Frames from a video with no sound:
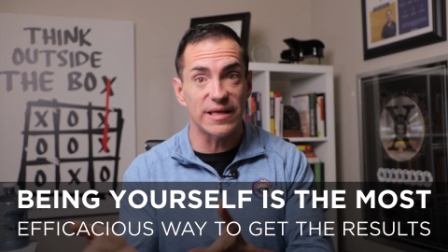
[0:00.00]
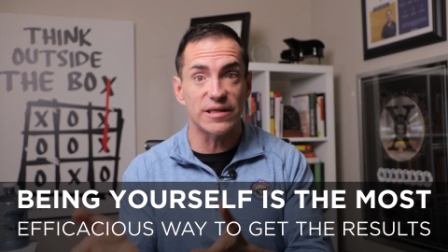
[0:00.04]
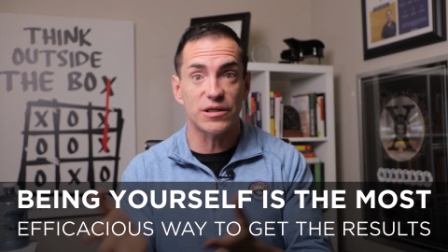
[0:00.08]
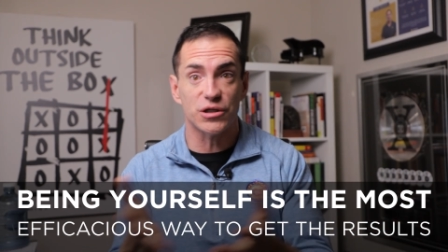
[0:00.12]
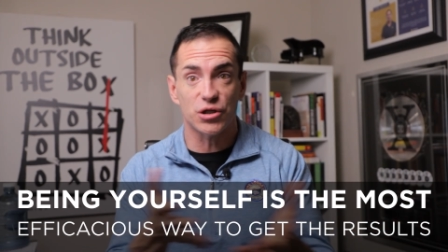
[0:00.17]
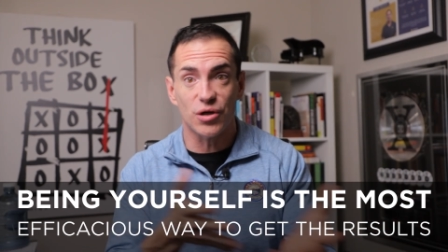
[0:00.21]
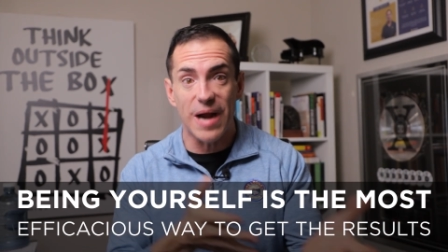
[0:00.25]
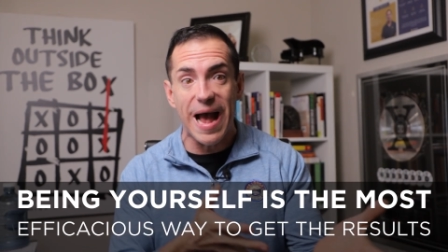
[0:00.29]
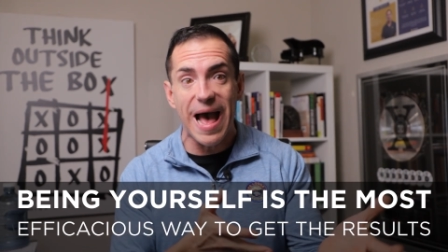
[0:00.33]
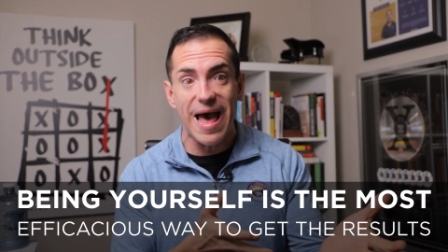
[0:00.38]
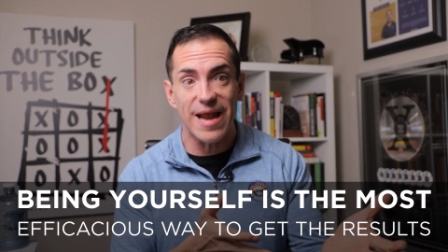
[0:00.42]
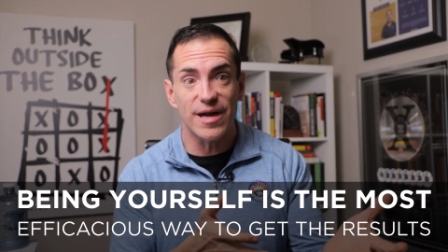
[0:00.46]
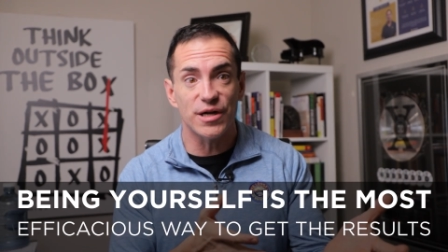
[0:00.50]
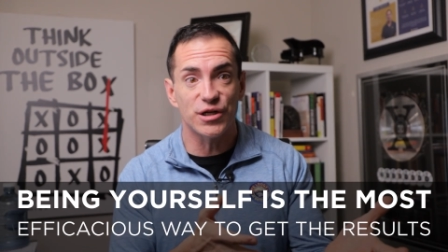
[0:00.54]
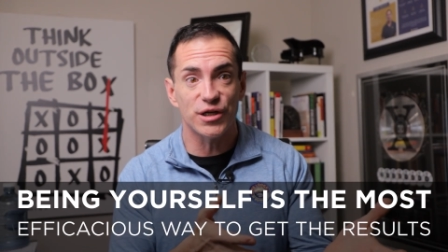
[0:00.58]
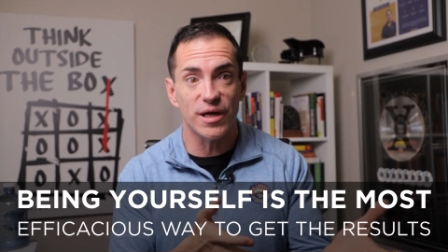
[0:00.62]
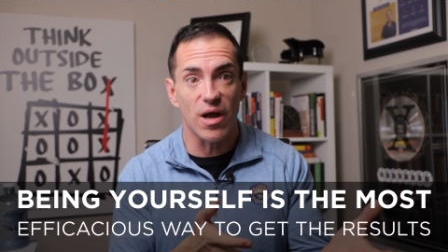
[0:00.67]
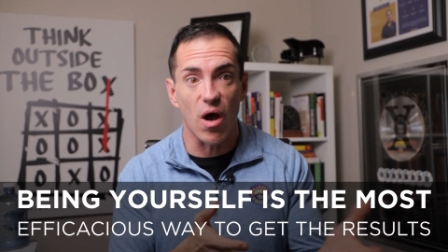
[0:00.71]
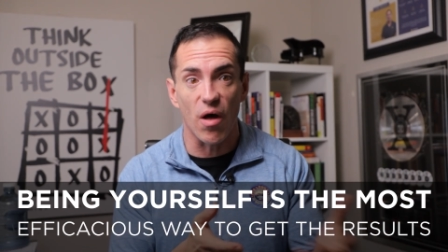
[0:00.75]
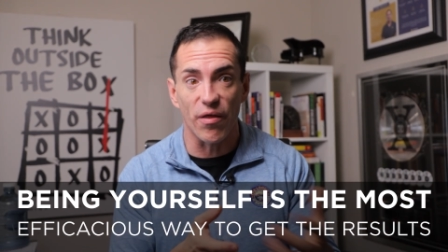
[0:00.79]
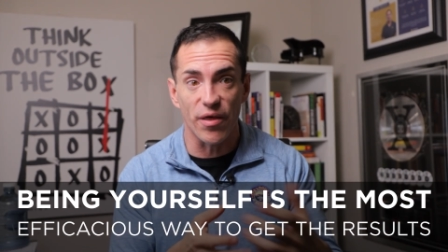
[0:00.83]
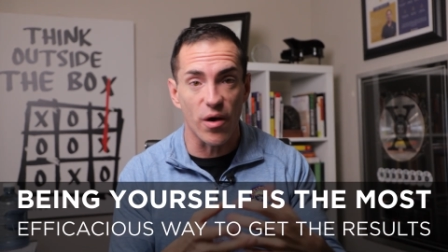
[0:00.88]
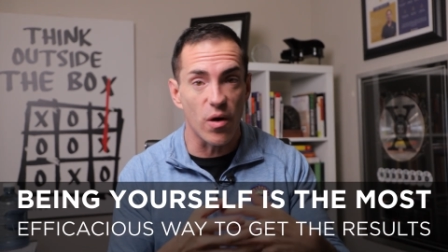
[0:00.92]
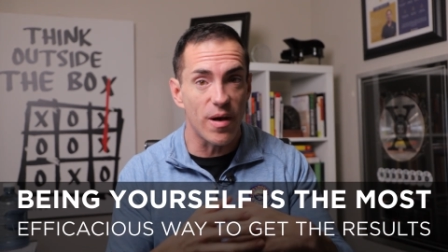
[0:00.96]
this
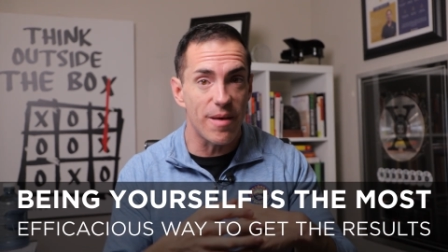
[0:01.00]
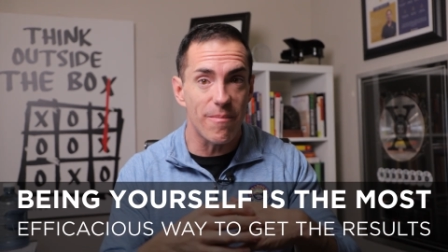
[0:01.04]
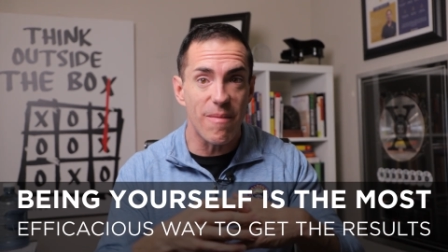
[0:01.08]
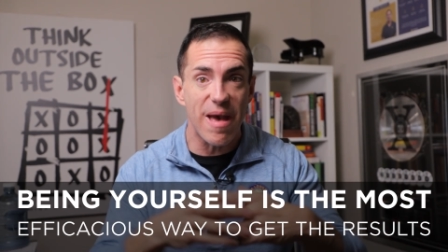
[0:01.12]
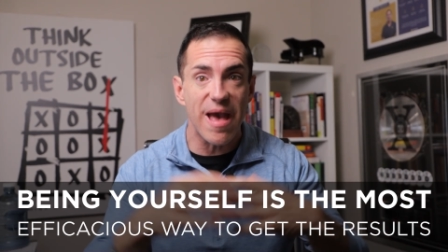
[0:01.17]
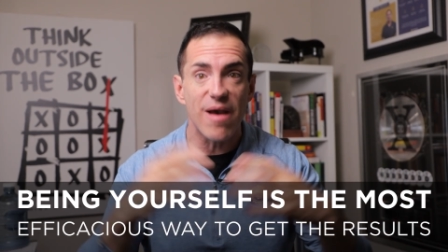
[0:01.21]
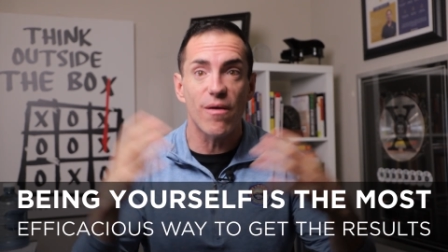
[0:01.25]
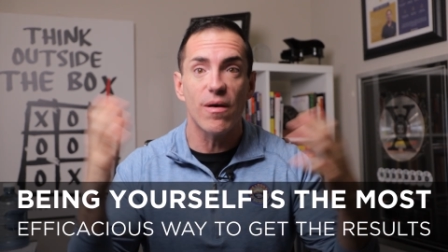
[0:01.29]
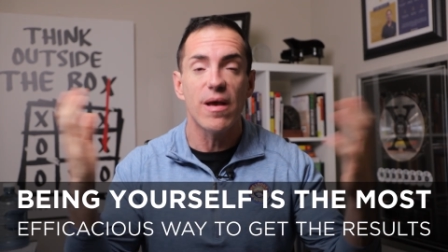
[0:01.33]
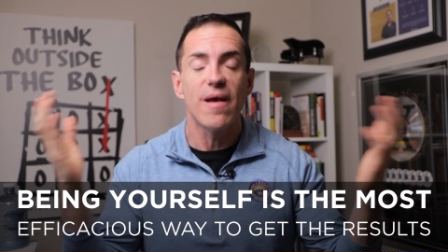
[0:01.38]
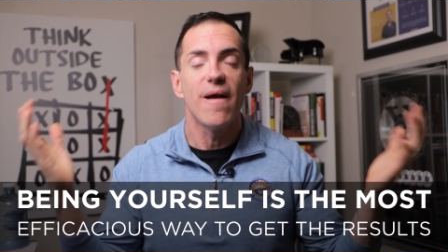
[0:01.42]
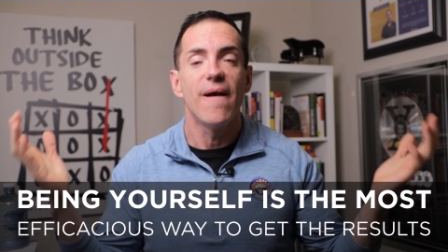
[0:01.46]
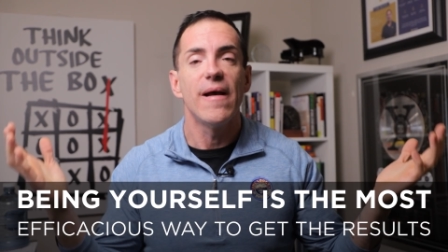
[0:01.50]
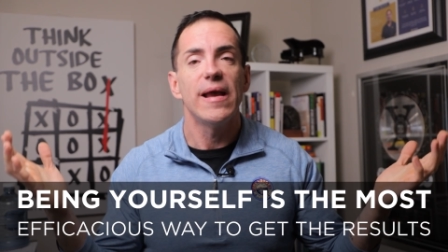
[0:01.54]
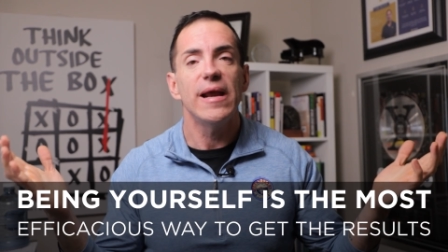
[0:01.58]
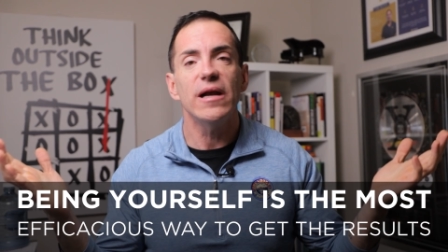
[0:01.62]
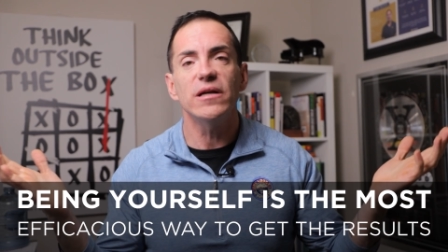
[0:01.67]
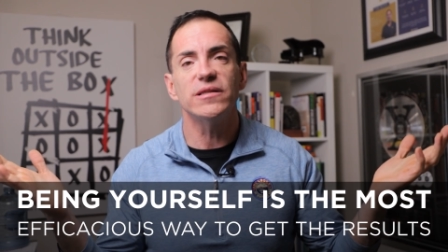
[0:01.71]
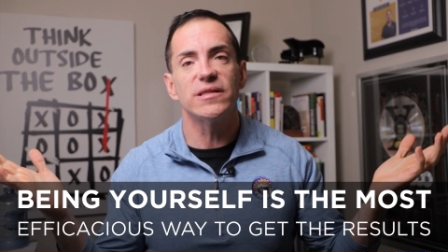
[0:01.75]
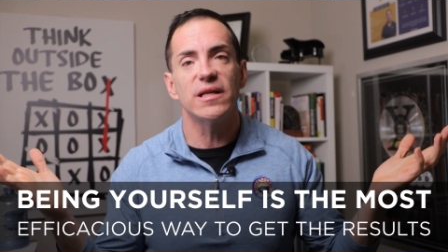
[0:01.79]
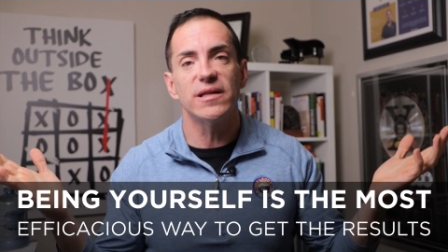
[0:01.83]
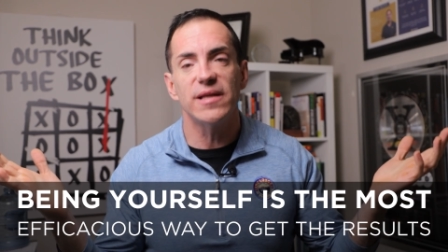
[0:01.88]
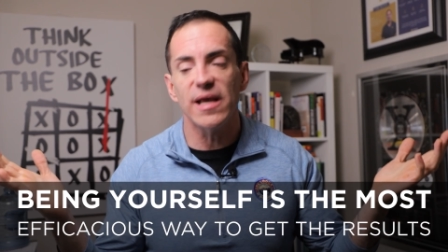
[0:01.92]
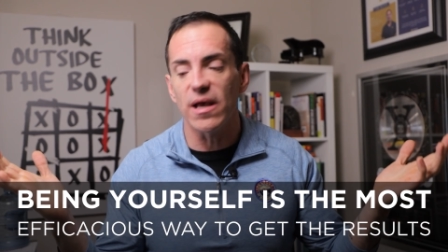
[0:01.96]
strategy, although it may,
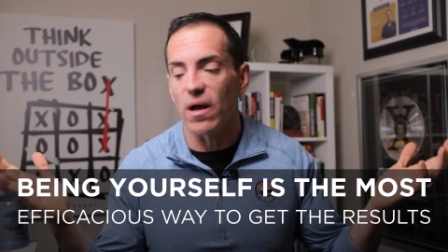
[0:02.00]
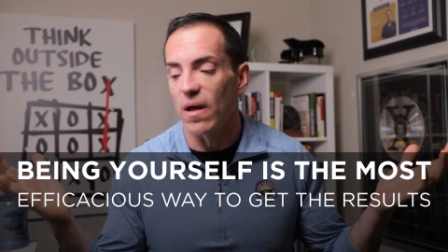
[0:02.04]
here's the